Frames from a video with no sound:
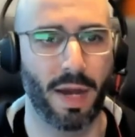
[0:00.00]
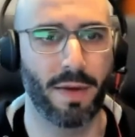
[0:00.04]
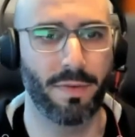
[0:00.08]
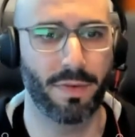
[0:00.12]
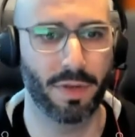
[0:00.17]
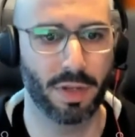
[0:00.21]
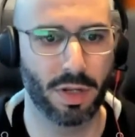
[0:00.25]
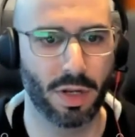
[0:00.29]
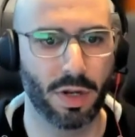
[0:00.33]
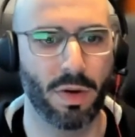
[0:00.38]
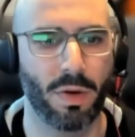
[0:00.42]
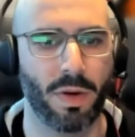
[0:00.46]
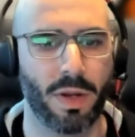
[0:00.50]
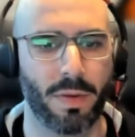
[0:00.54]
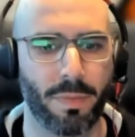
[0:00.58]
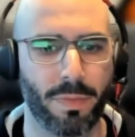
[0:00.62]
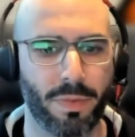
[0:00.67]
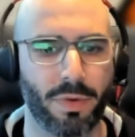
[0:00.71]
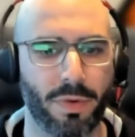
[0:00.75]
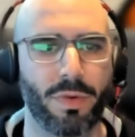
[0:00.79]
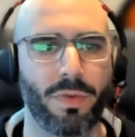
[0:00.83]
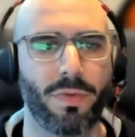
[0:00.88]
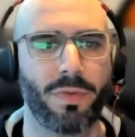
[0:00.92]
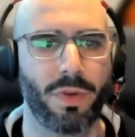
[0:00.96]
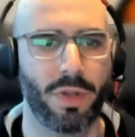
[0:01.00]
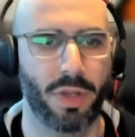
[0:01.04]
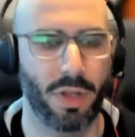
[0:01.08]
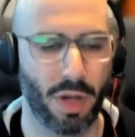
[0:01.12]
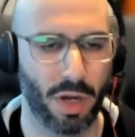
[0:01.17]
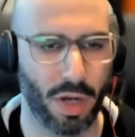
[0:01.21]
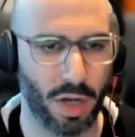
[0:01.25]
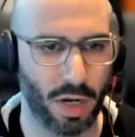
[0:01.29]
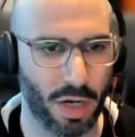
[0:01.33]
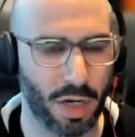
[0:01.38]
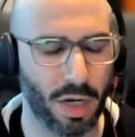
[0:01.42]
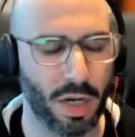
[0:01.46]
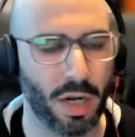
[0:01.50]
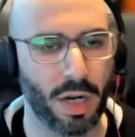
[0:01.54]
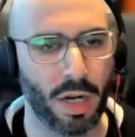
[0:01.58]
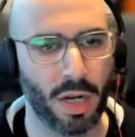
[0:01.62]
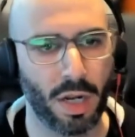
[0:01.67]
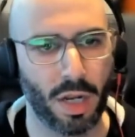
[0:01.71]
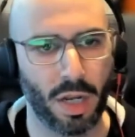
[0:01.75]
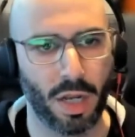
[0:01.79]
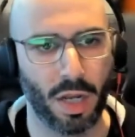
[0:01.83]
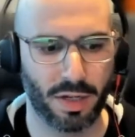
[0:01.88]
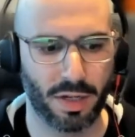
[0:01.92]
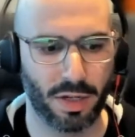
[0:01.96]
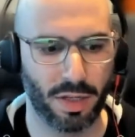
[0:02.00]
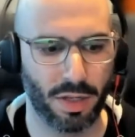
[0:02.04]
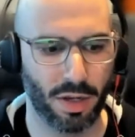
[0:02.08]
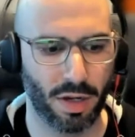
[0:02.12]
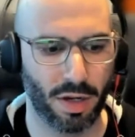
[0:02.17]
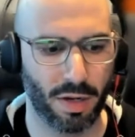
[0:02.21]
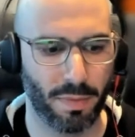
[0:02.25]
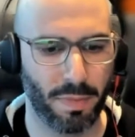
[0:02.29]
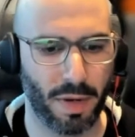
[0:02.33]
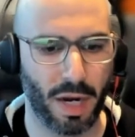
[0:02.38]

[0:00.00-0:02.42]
You have to go and prove to your